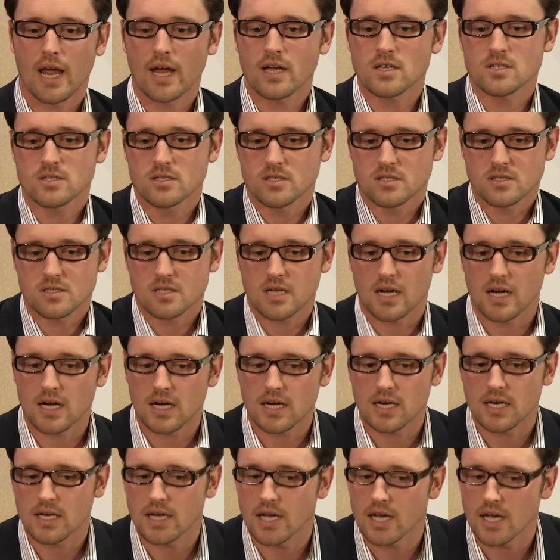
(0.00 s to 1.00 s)
exits,
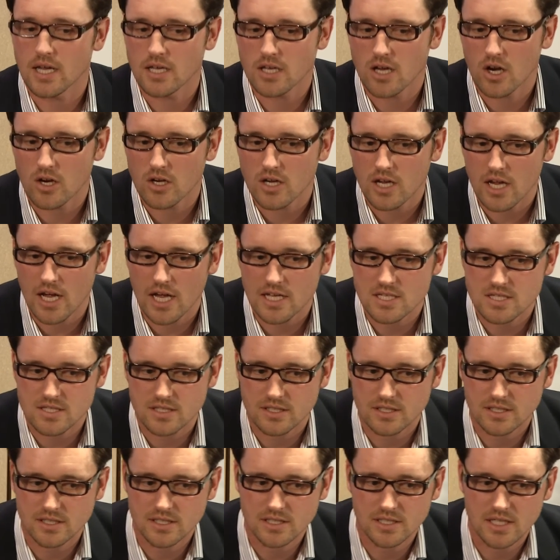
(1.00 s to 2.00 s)
uh, you know as
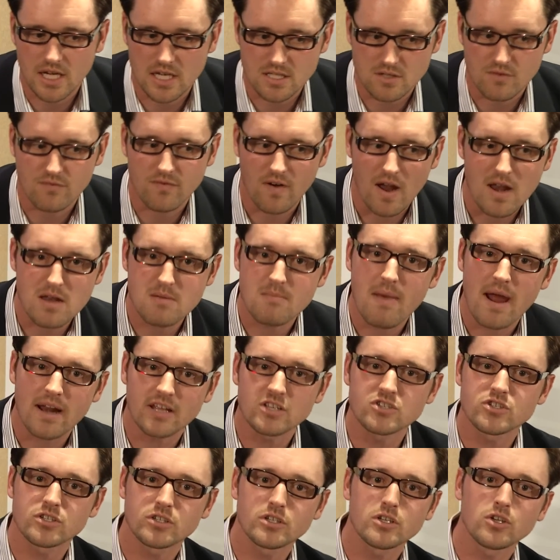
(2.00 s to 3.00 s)
a as a fund
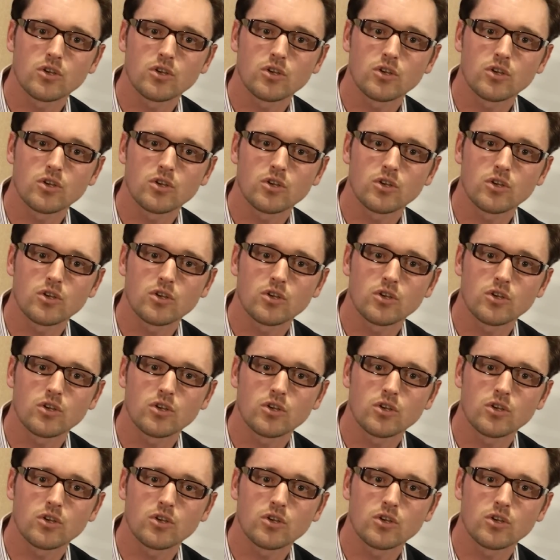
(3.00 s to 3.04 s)
manager,